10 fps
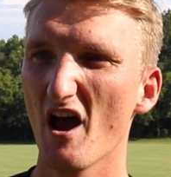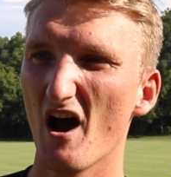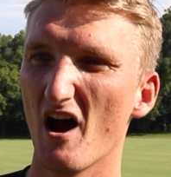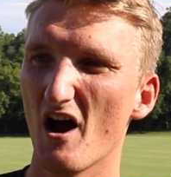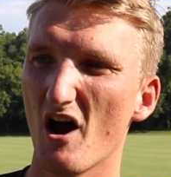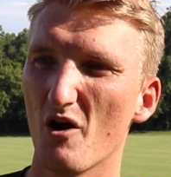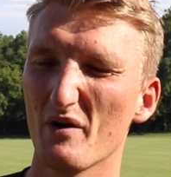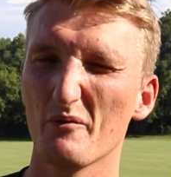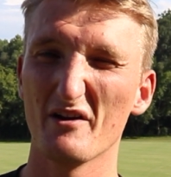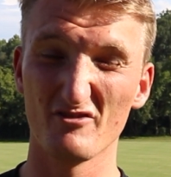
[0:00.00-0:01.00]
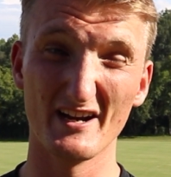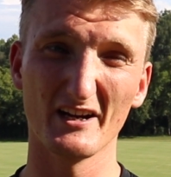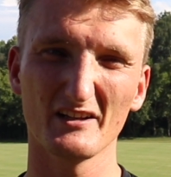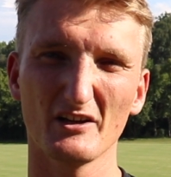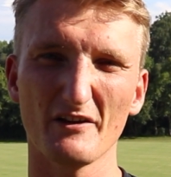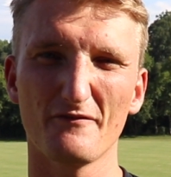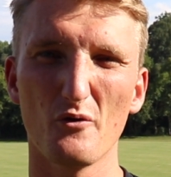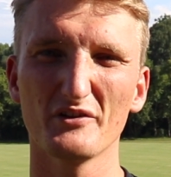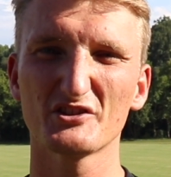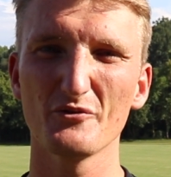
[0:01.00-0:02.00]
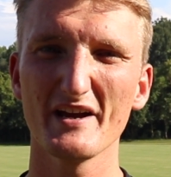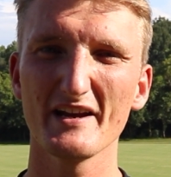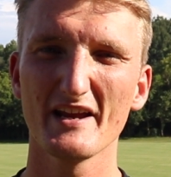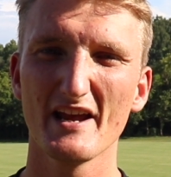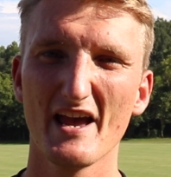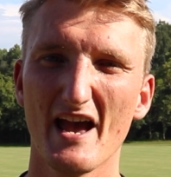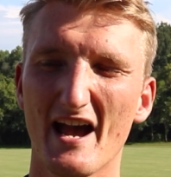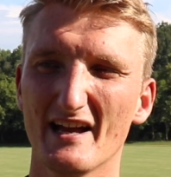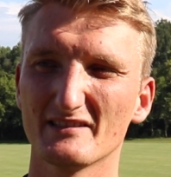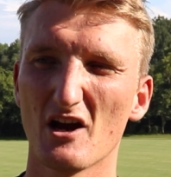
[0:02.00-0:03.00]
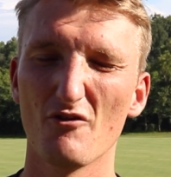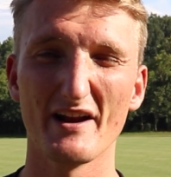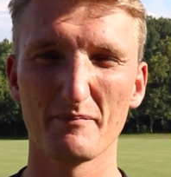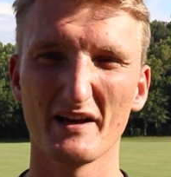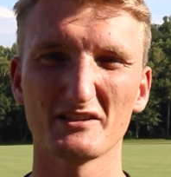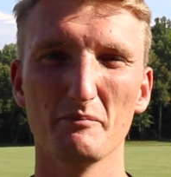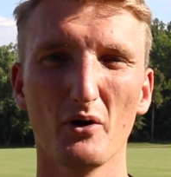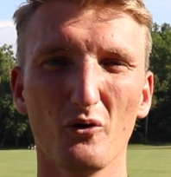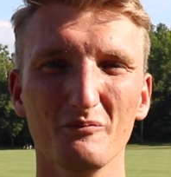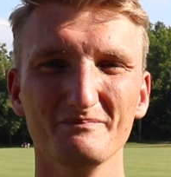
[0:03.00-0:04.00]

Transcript: uh, we're, we're really looking forward to it and uh, ready to play some ball.